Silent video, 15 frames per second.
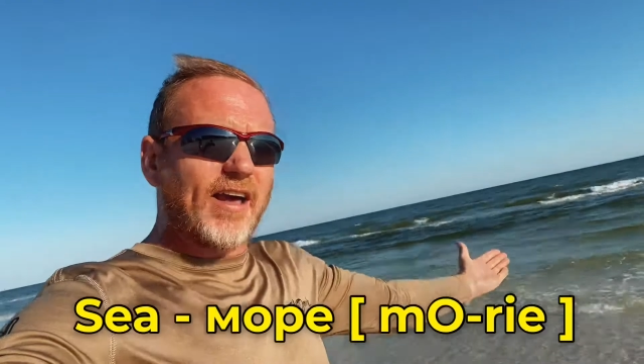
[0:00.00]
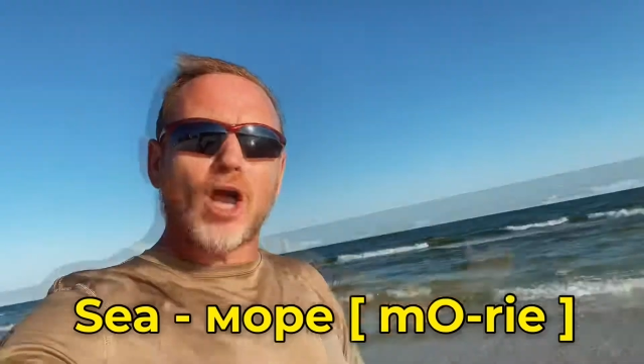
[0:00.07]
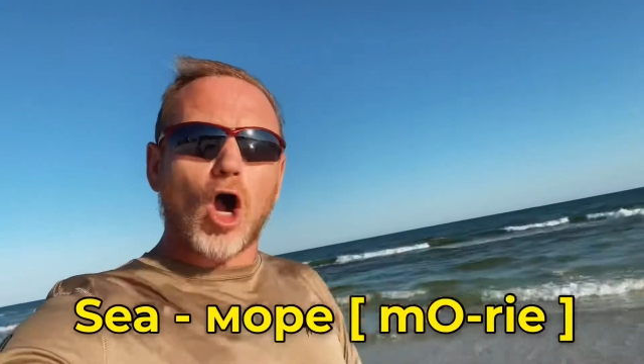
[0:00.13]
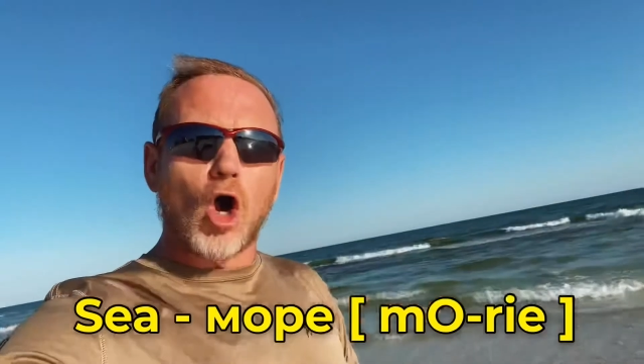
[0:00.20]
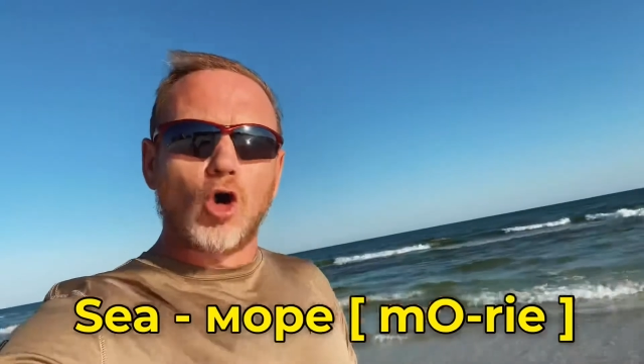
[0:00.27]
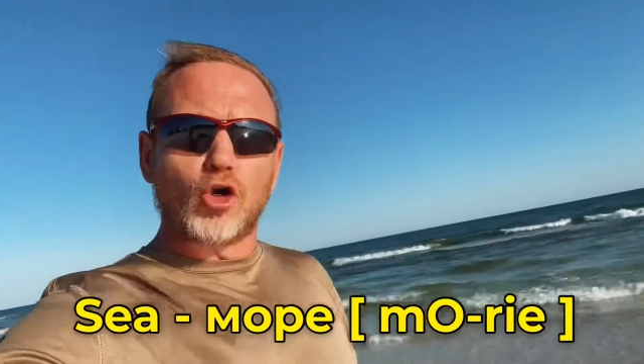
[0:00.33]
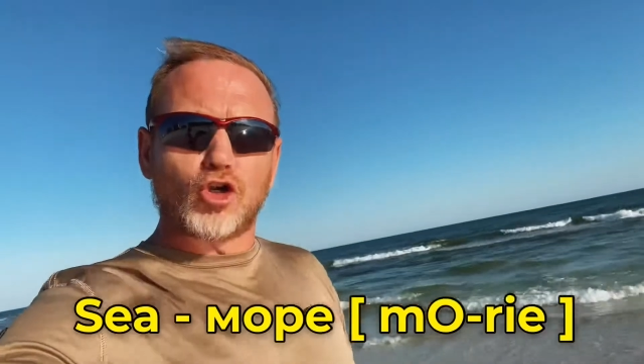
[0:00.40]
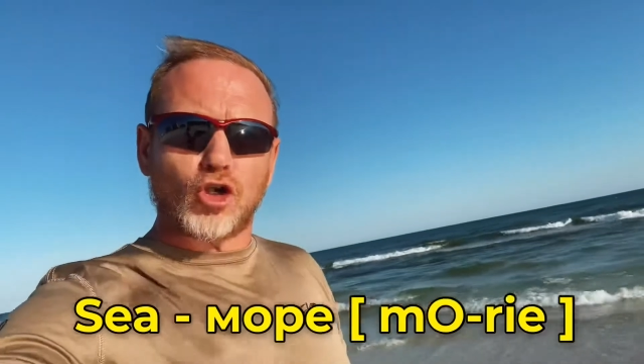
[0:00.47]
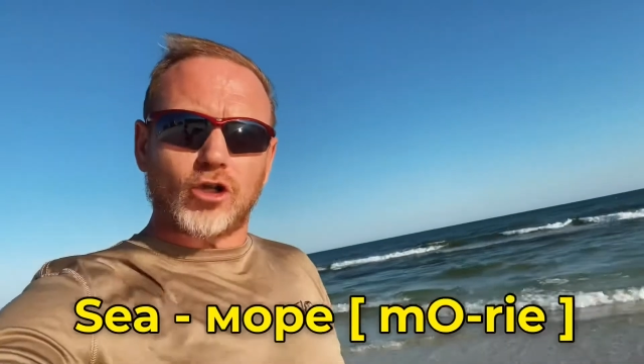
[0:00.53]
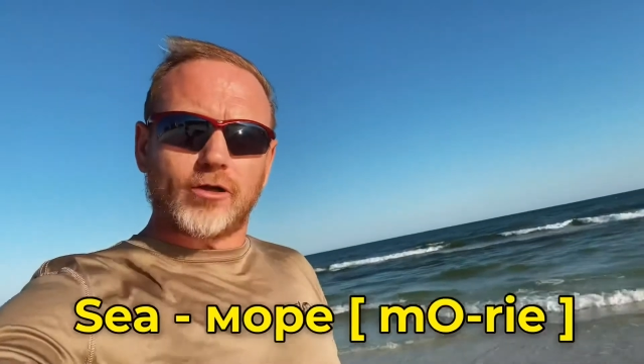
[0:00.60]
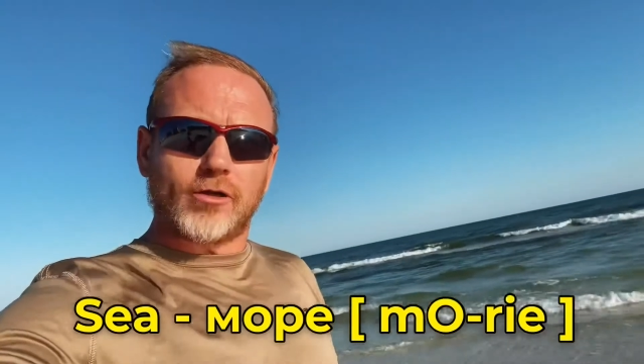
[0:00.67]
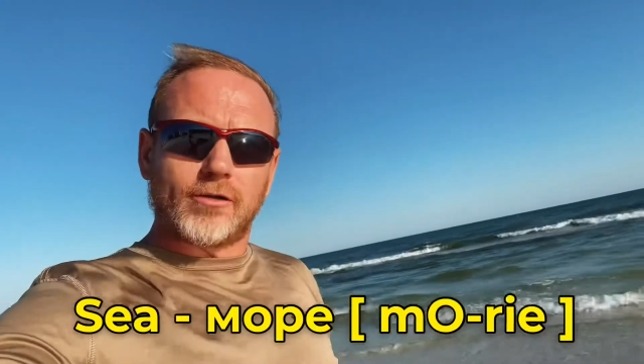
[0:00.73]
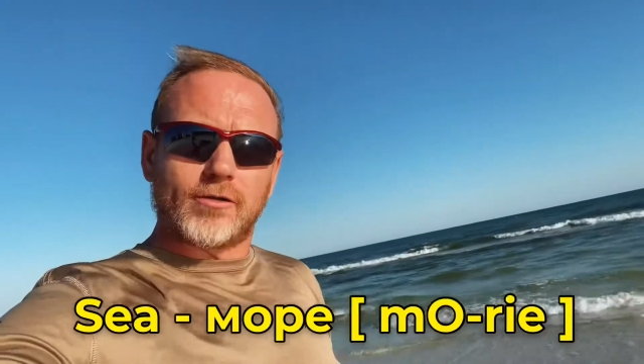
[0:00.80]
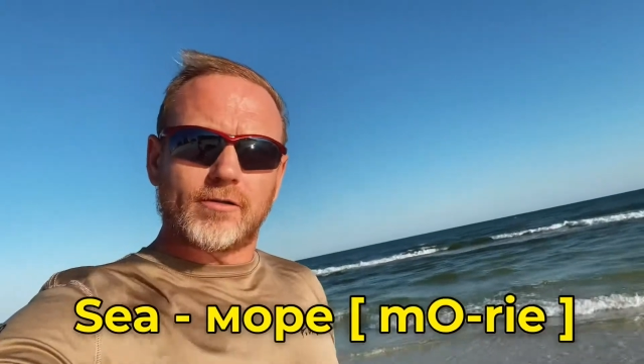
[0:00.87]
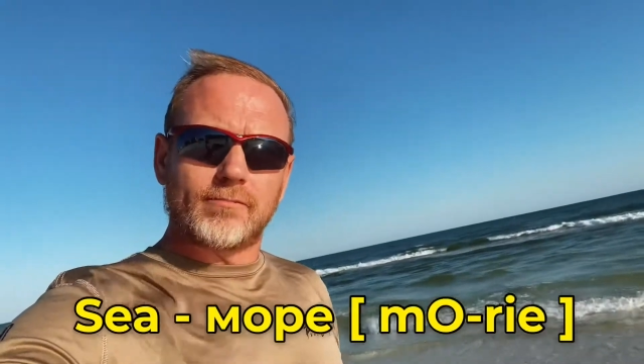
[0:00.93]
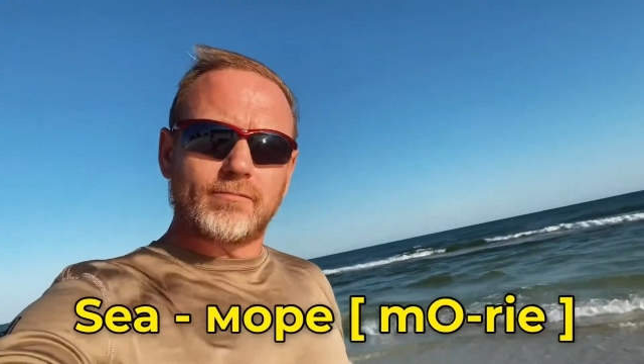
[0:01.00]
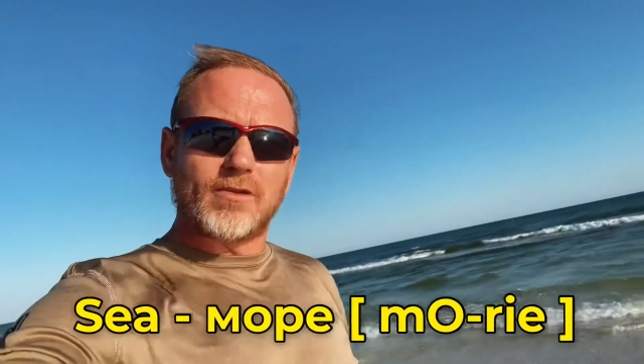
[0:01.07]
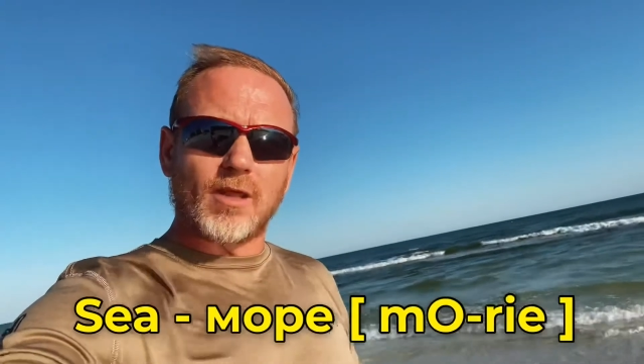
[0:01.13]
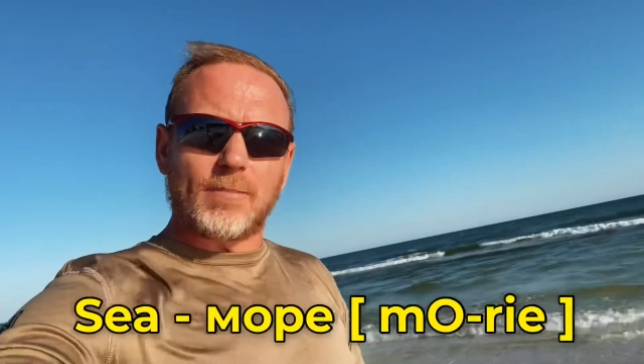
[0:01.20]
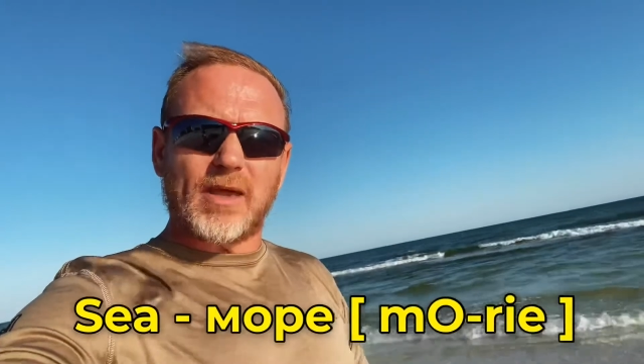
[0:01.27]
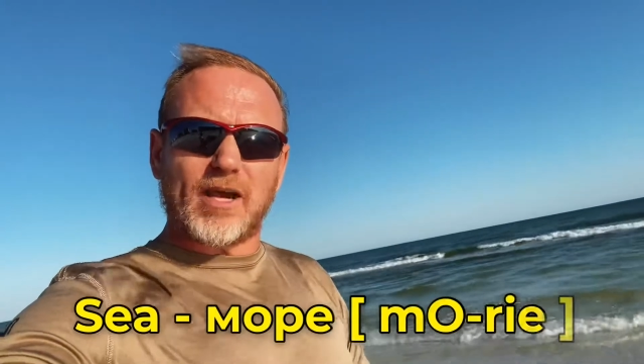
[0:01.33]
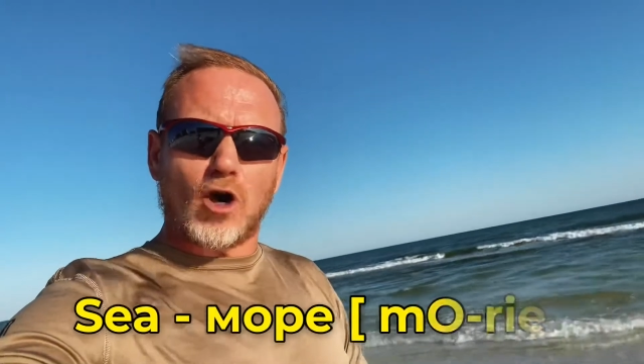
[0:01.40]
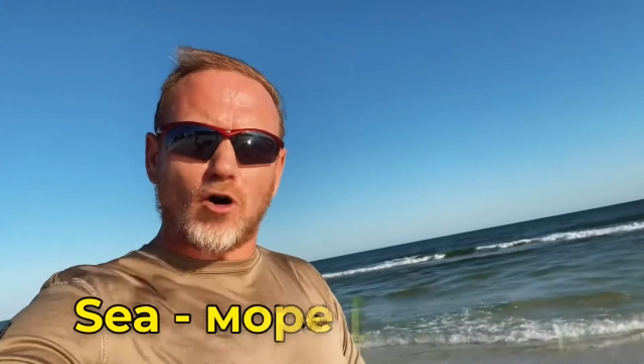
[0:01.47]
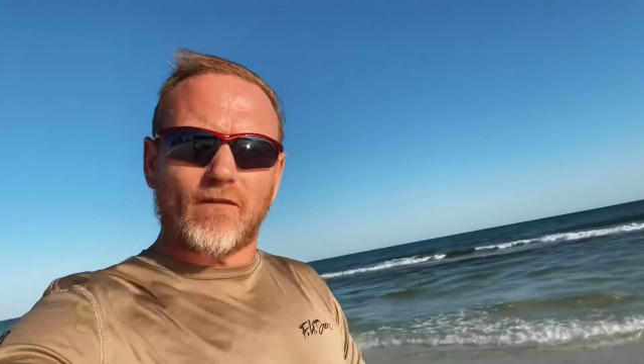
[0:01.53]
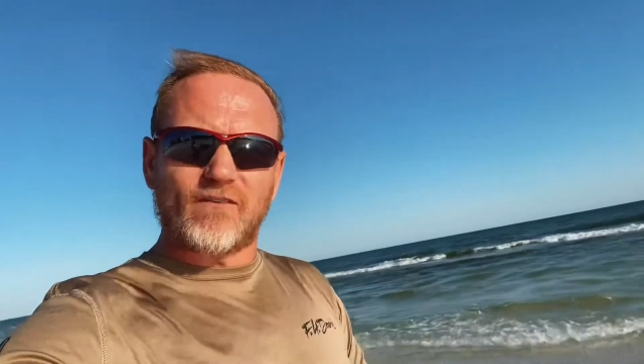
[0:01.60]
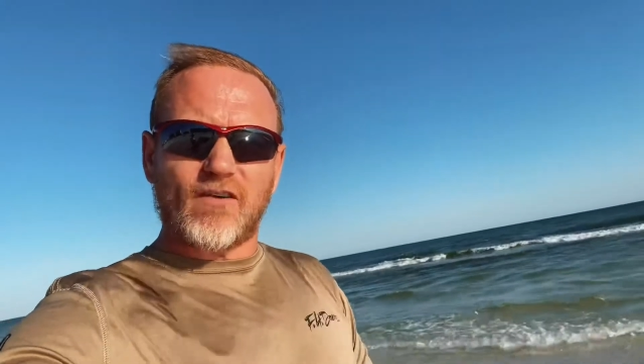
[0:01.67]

Ocean. Big old